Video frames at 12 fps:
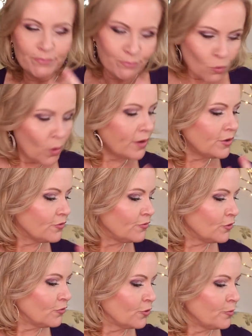
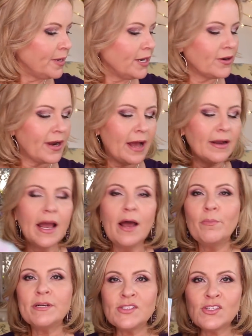wonderful for me or not,
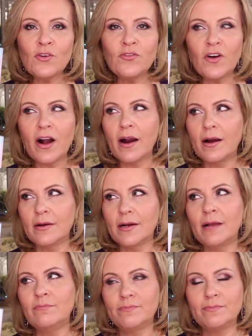but so far
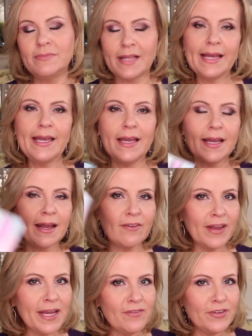I'm liking it. Have
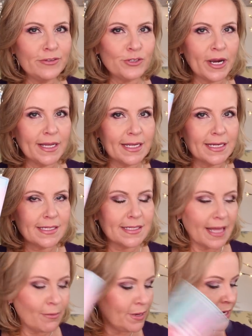any of you tried this?
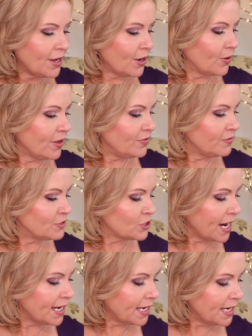Let me know if you've
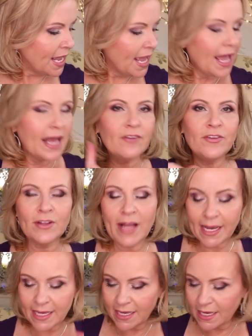tried it and if you're
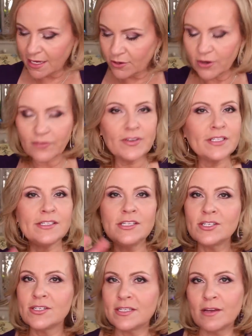liking it, or if it's
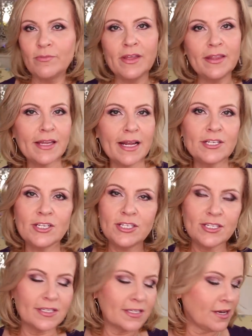just something that I should
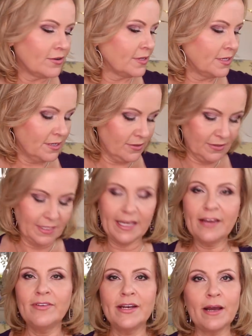just go, oh,
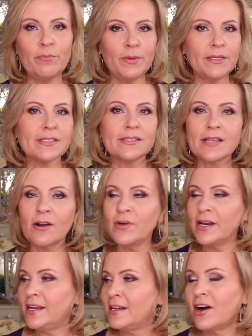give it up, it's
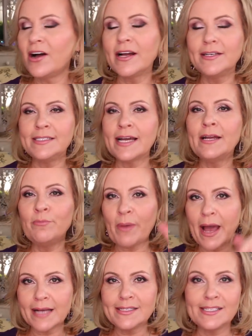already gone, done,
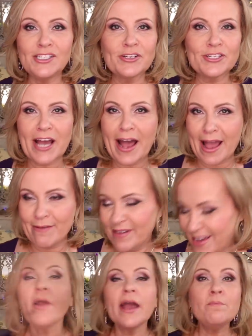past your time.
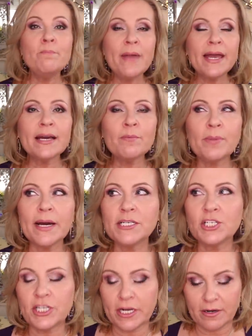At Makeup by
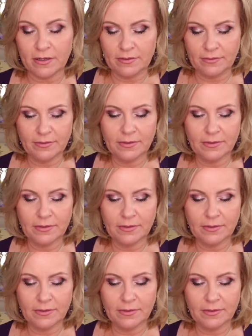Cheryl,